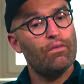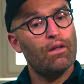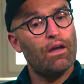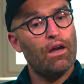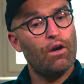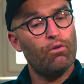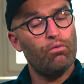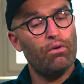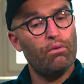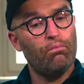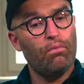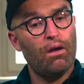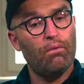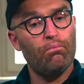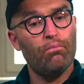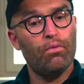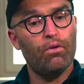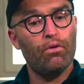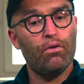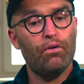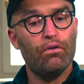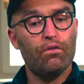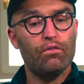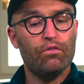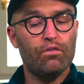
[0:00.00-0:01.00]
I
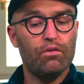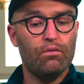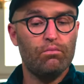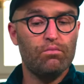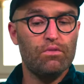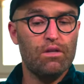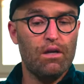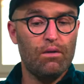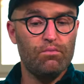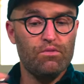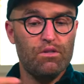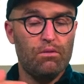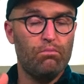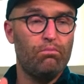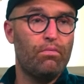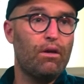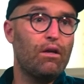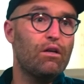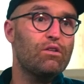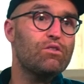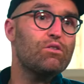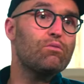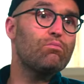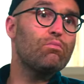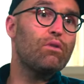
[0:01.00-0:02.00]
remember sometimes in
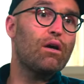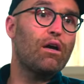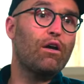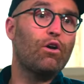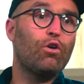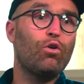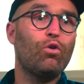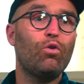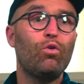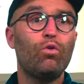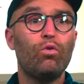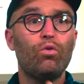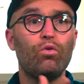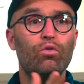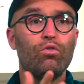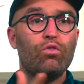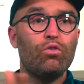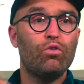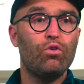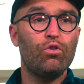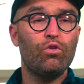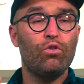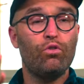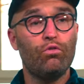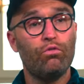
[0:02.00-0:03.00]
Belgium I go
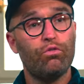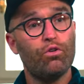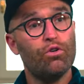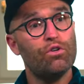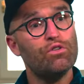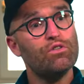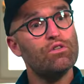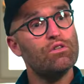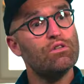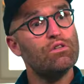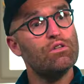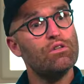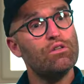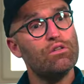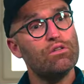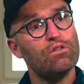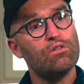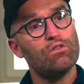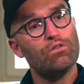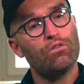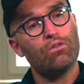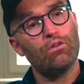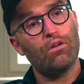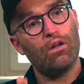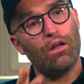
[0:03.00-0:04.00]
to
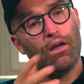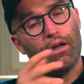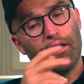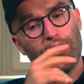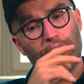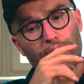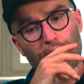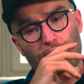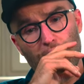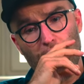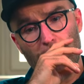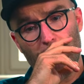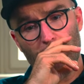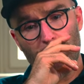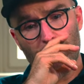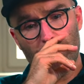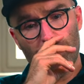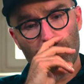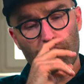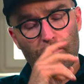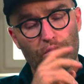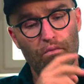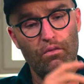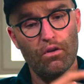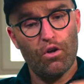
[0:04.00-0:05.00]
universities or like
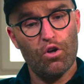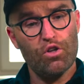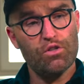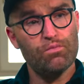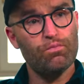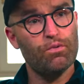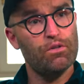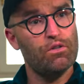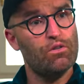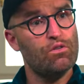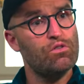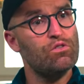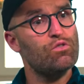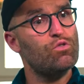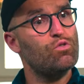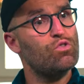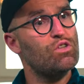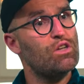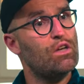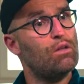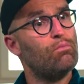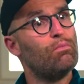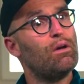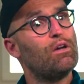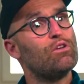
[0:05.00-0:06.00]
um, hospitals to
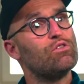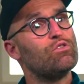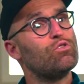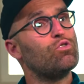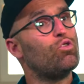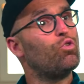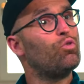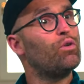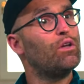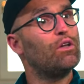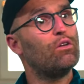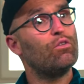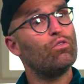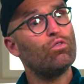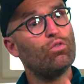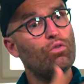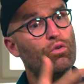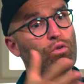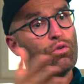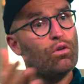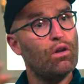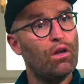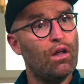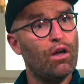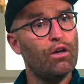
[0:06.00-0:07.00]
tell my story to
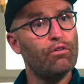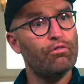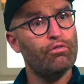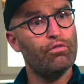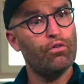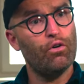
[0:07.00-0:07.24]
a live